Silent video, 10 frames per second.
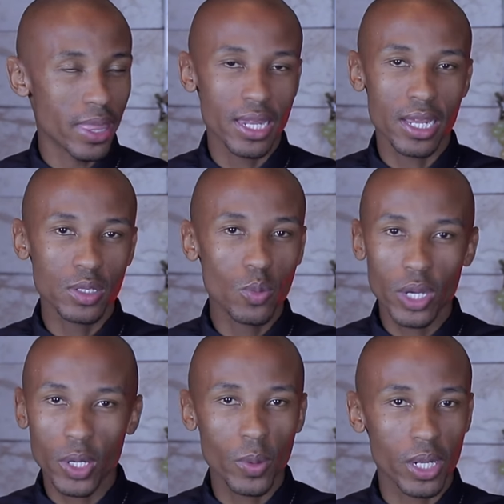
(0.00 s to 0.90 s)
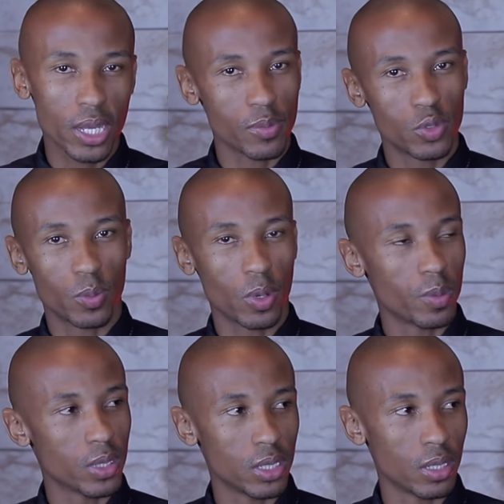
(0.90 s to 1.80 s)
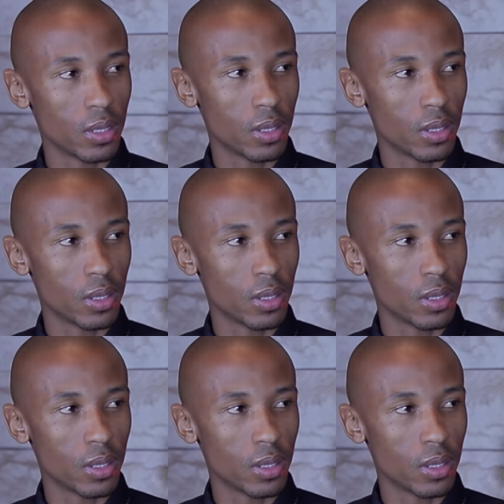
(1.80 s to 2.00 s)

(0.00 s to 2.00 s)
But that doesn't work when it comes to property.